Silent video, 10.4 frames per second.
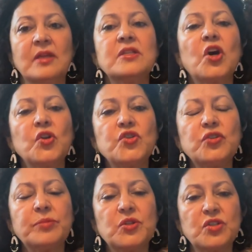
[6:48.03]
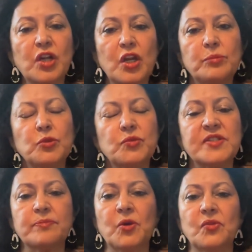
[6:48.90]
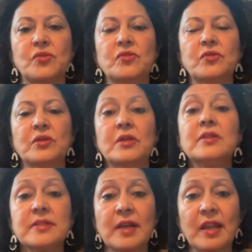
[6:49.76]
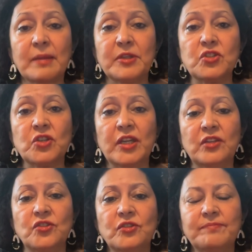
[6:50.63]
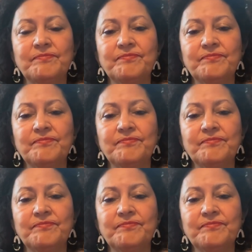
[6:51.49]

to contribute to global response to climate change.